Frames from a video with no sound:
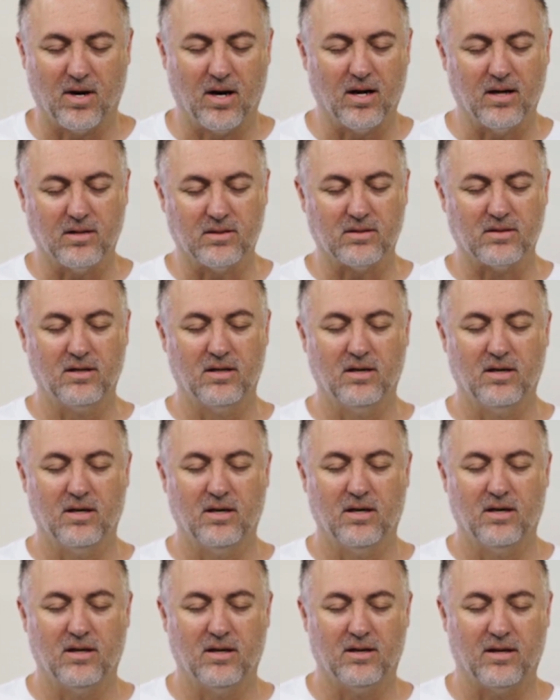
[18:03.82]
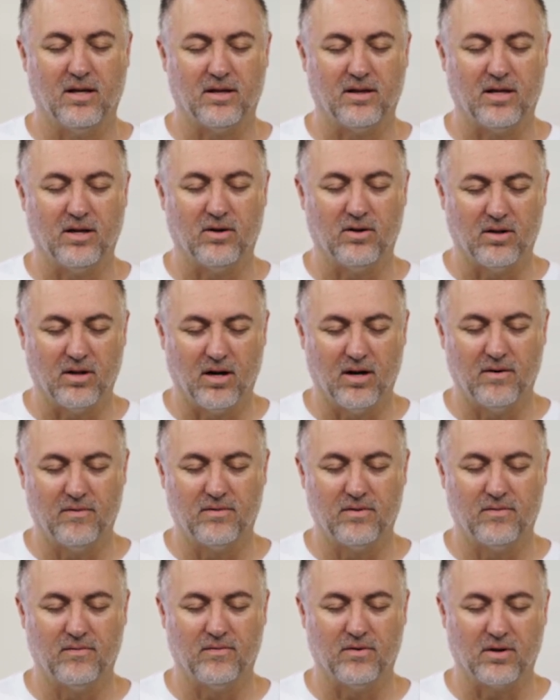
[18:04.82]
minds, that they are
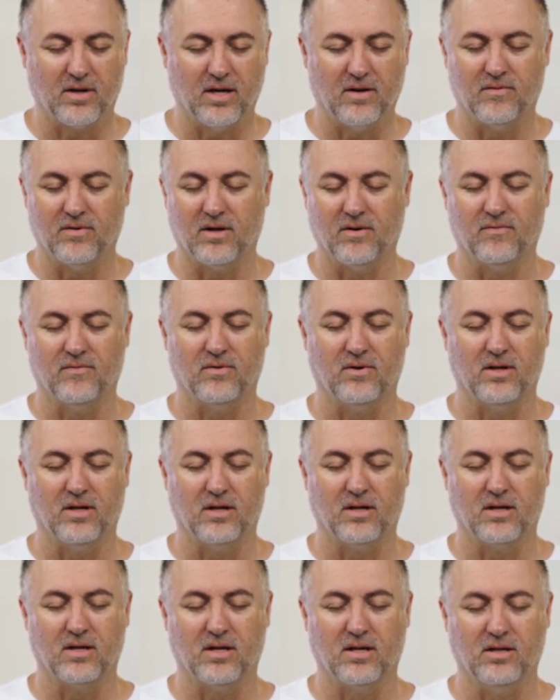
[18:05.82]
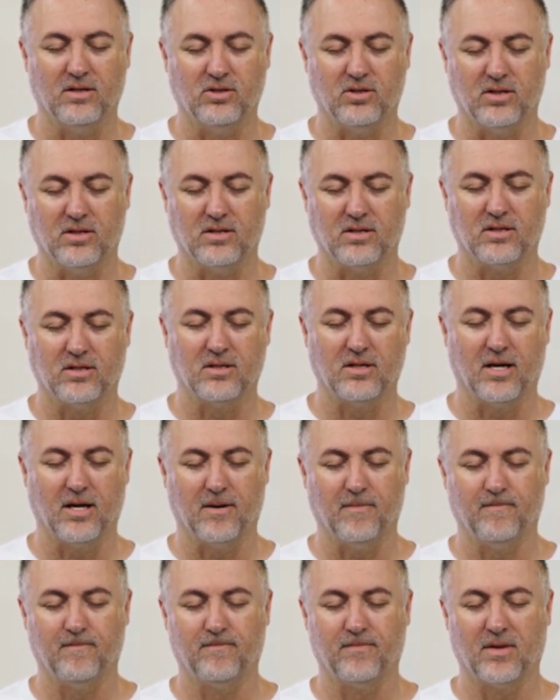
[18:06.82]
loved, forgiven, and free. In Jesus'
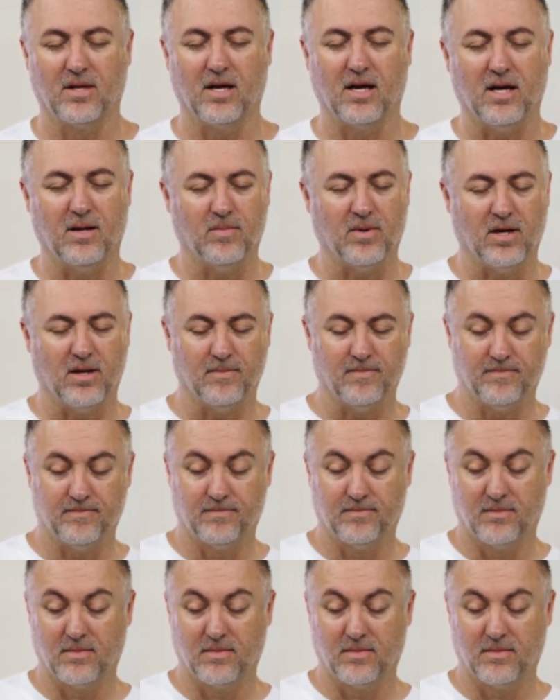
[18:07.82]
name, amen.